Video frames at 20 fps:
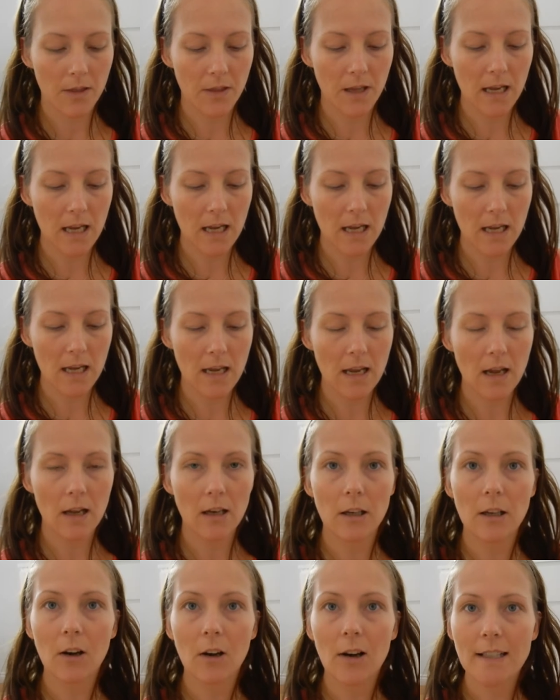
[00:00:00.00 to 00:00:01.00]
The
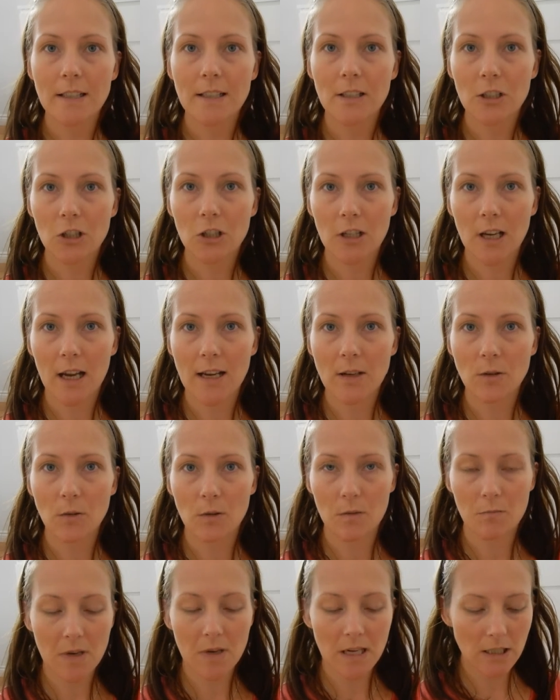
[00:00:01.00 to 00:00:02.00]
lighter shade,
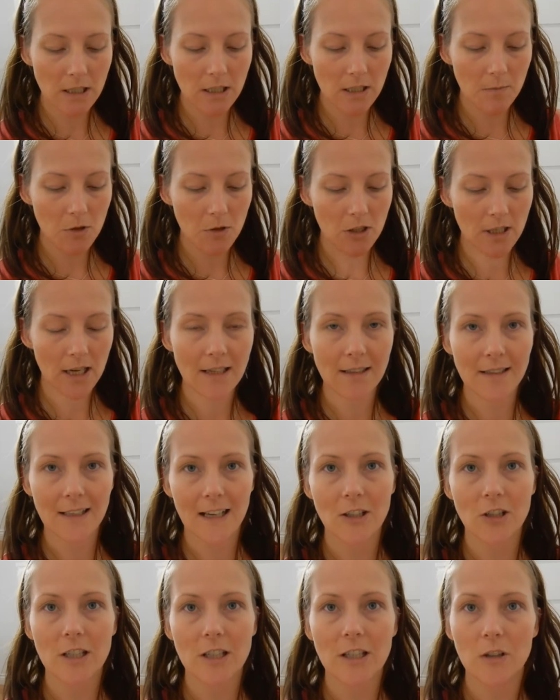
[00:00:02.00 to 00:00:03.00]
or the medium shade, is
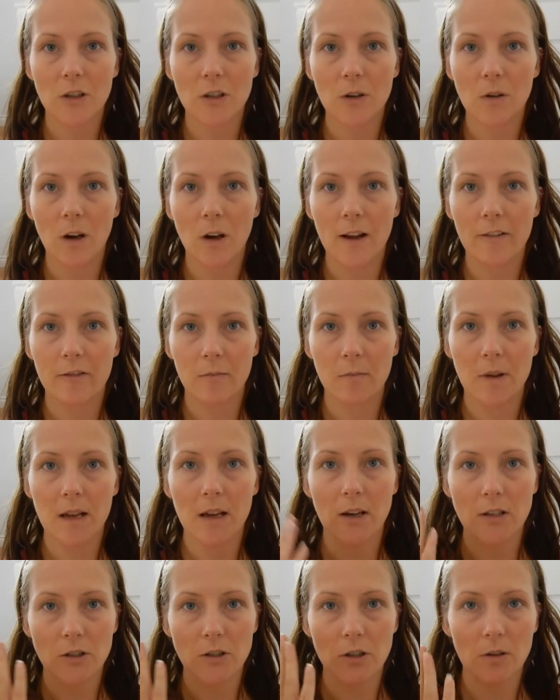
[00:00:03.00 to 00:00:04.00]
actually too light for
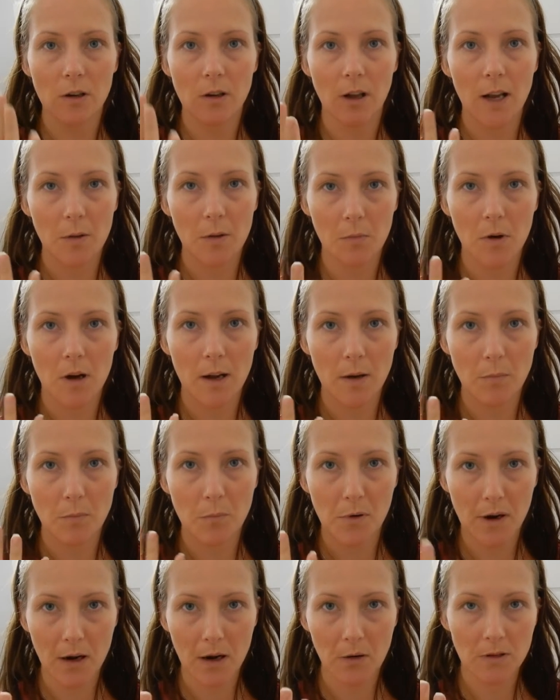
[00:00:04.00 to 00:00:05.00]
me. I do like my
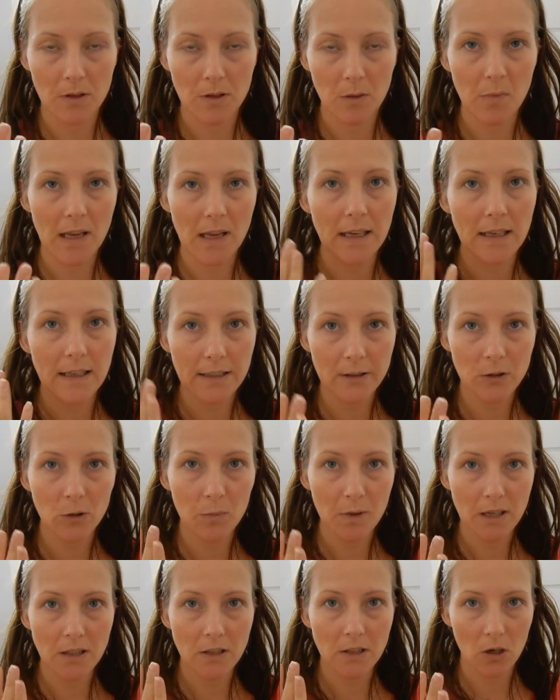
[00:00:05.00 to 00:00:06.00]
brows to be a
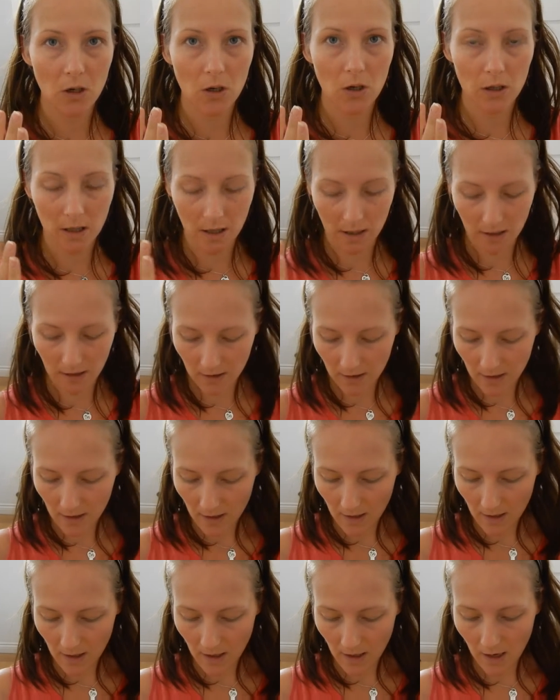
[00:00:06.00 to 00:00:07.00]
little bit darker
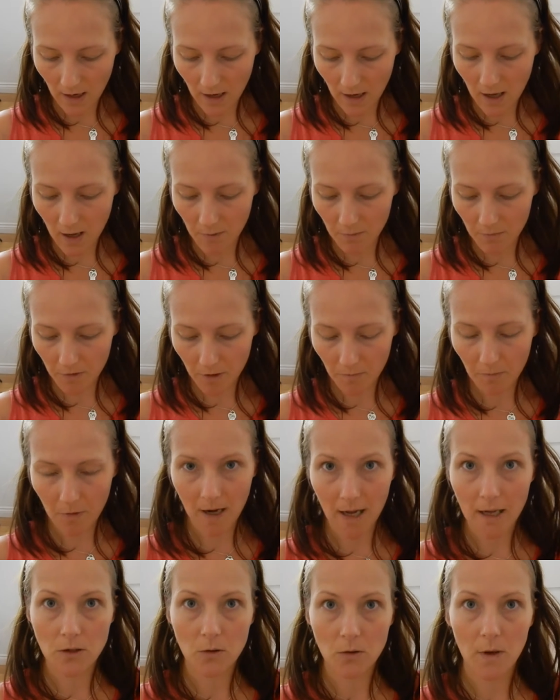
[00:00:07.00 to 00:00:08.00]
than
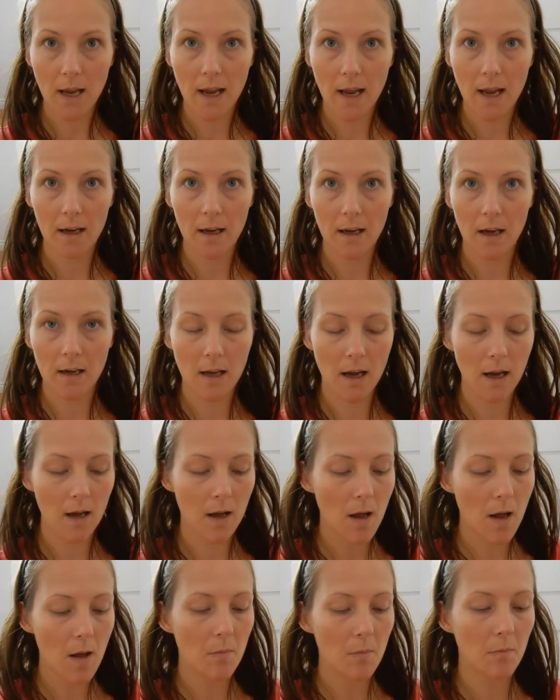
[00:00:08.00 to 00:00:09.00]
my actual hair
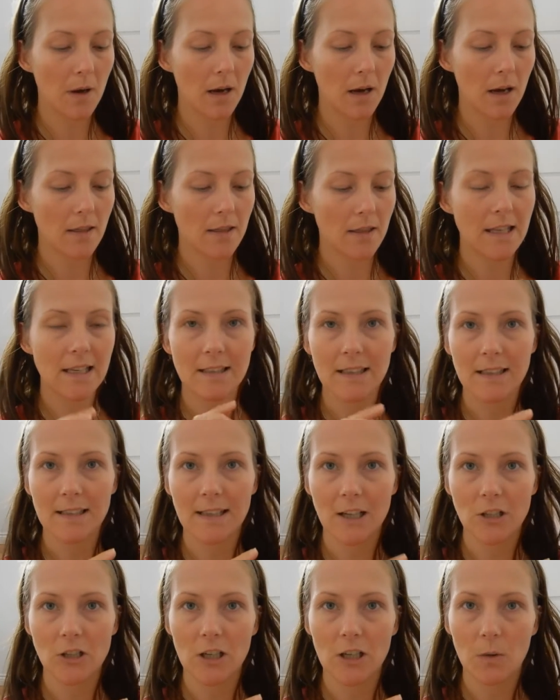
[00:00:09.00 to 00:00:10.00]
colour, but this
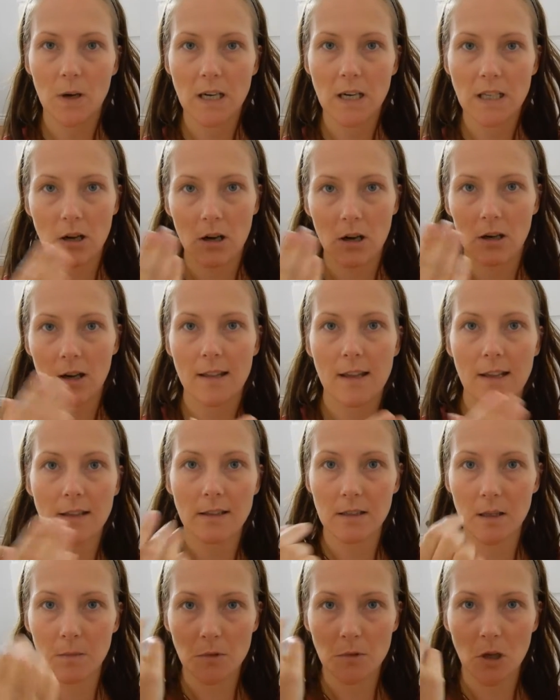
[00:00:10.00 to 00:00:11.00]
is actually quite dark. I
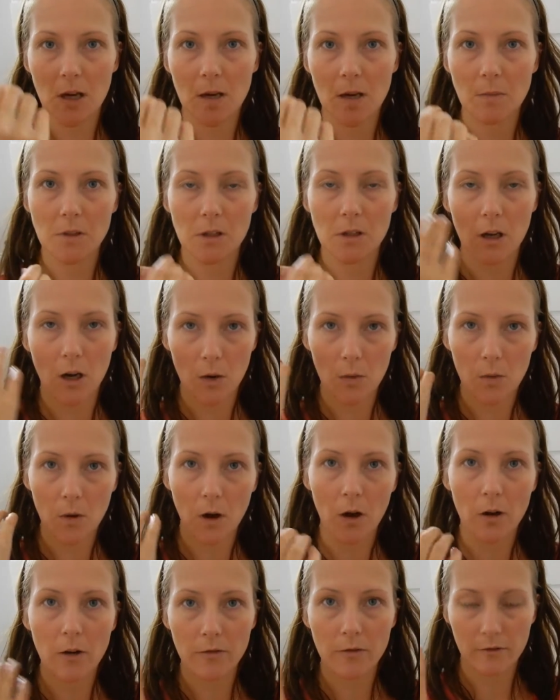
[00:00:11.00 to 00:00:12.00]
then sometimes go
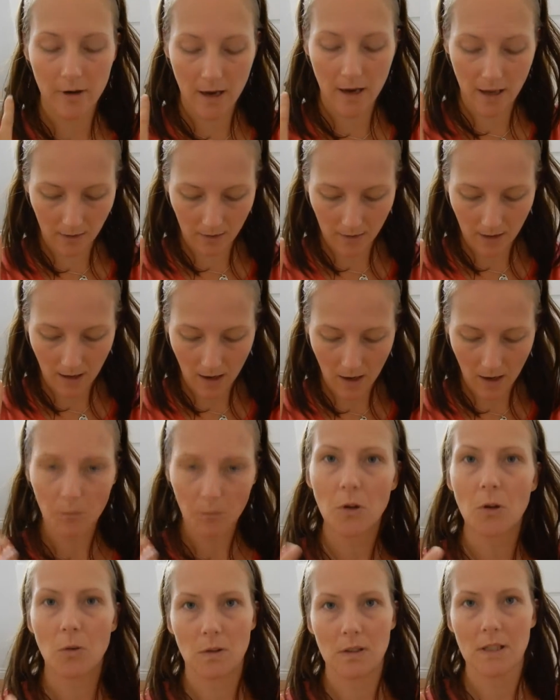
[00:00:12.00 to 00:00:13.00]
over it,
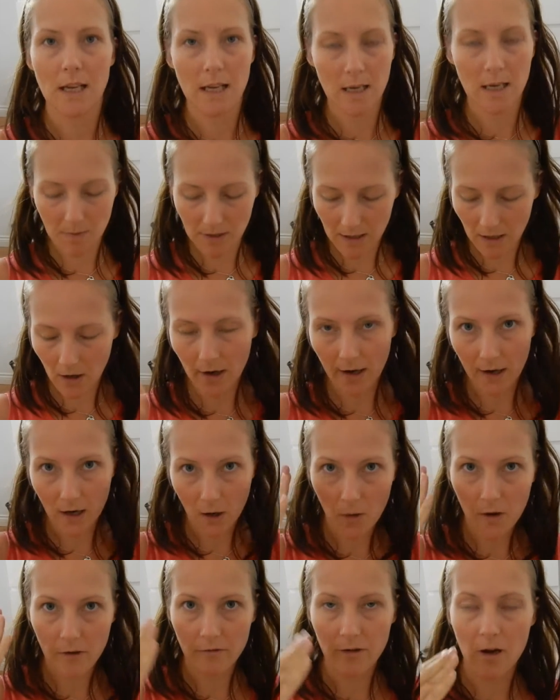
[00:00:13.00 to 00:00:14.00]
you'll see in a minute, I
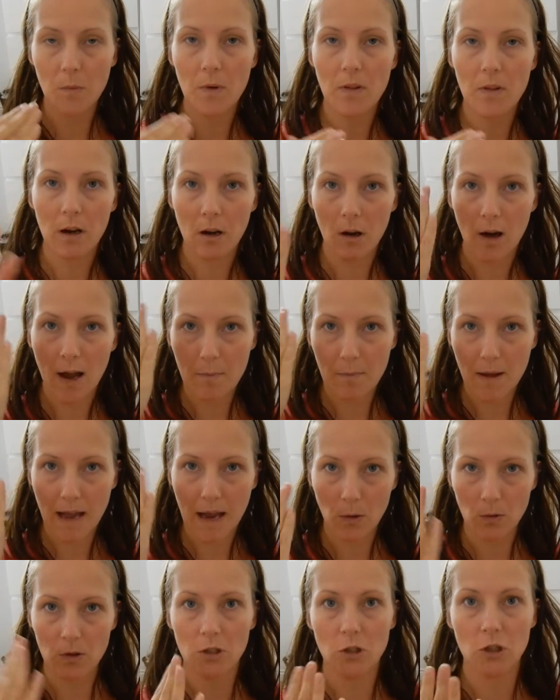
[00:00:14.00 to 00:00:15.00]
go over it with a light
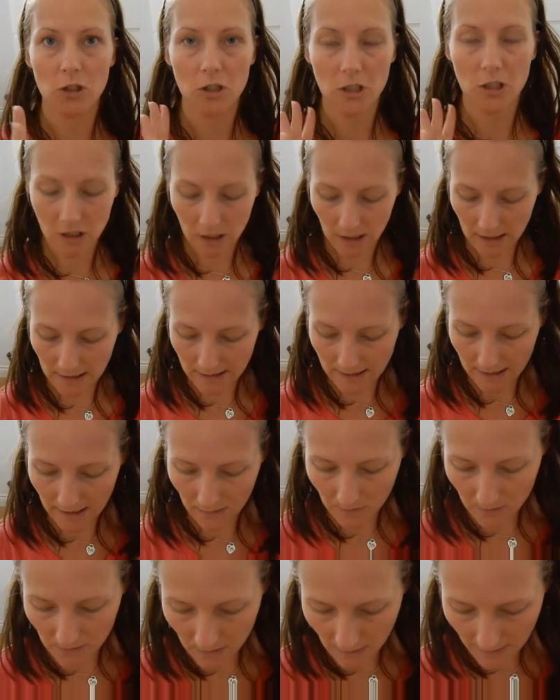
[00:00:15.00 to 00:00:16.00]
powder just to dull it
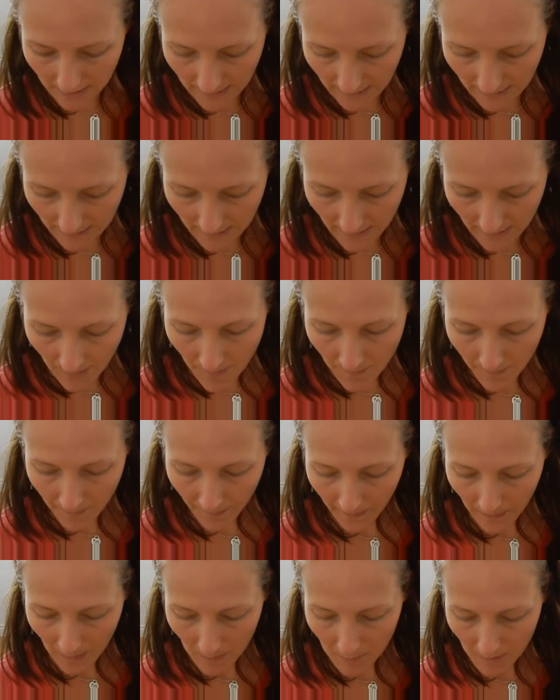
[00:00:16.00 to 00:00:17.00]
down slightly,
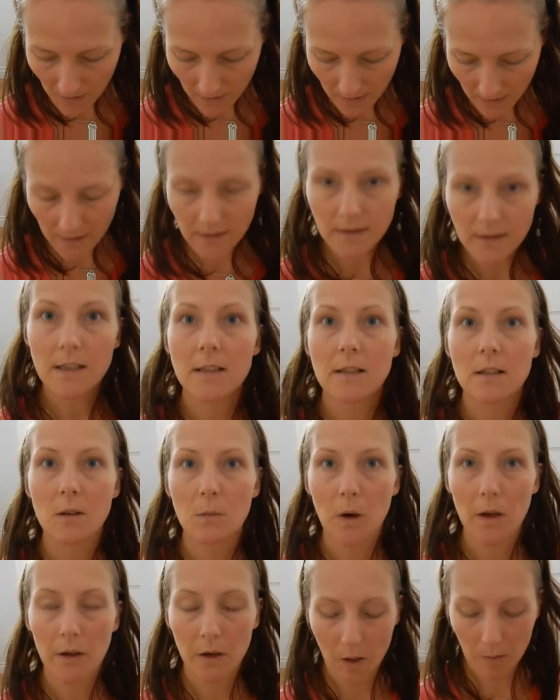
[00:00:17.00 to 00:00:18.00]
but this is
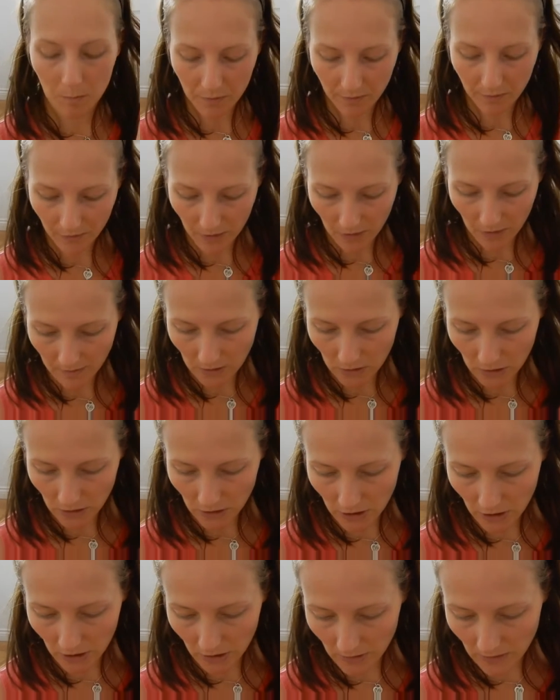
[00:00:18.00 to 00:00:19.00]
the one I'm preferring
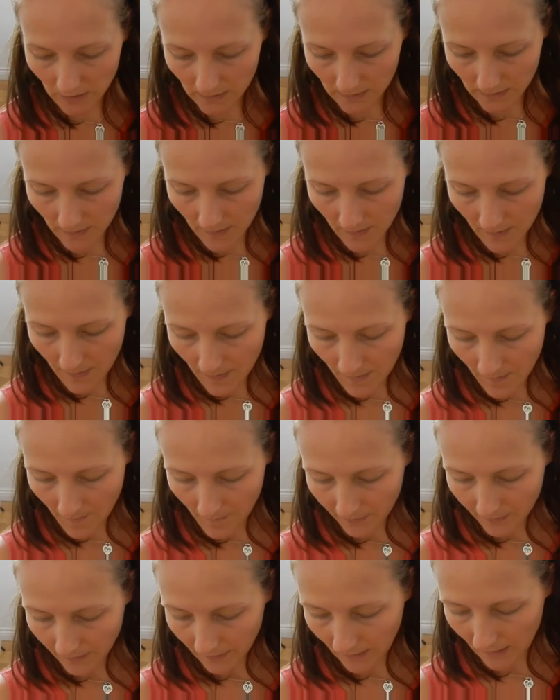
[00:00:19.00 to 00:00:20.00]
to use.
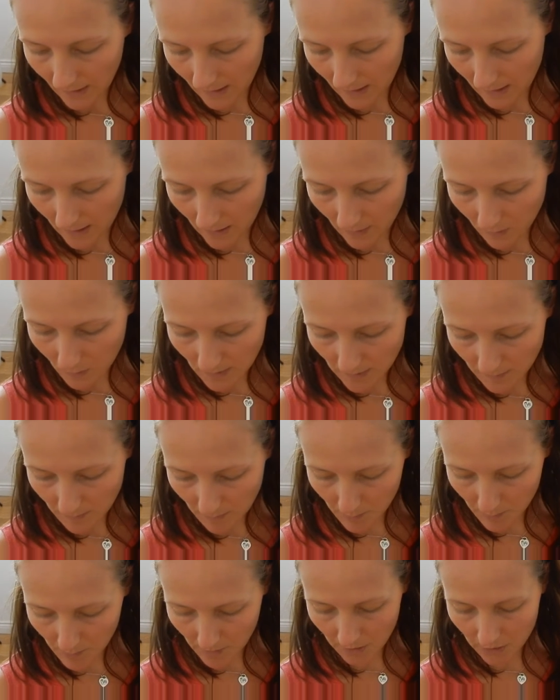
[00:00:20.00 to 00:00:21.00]
Where's
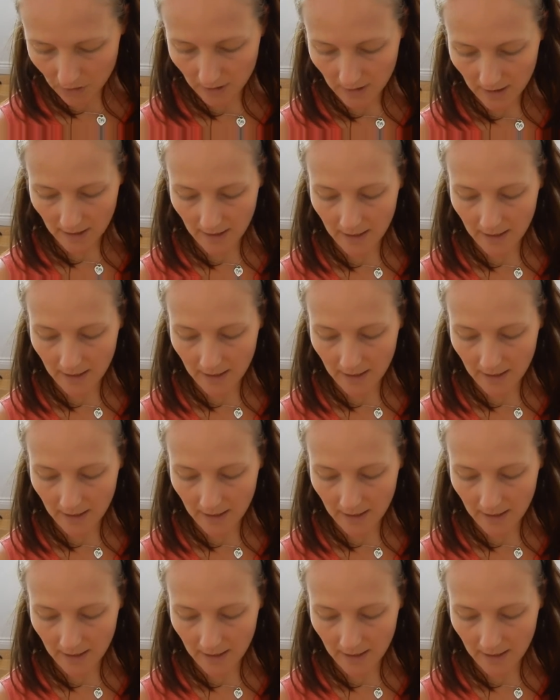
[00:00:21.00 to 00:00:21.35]
my brush?